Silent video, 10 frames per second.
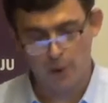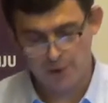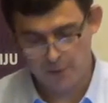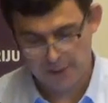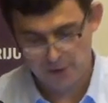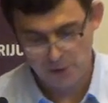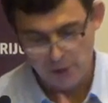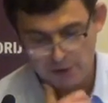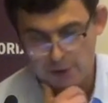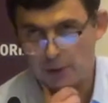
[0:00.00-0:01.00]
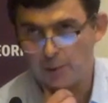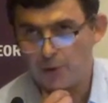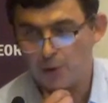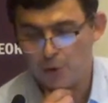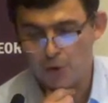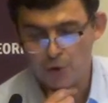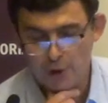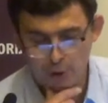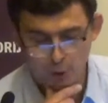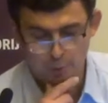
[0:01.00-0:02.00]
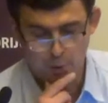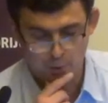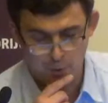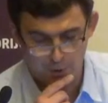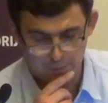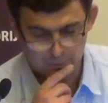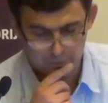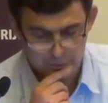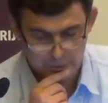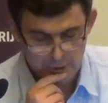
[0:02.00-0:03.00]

even worse by suggesting that we should changer de peuple,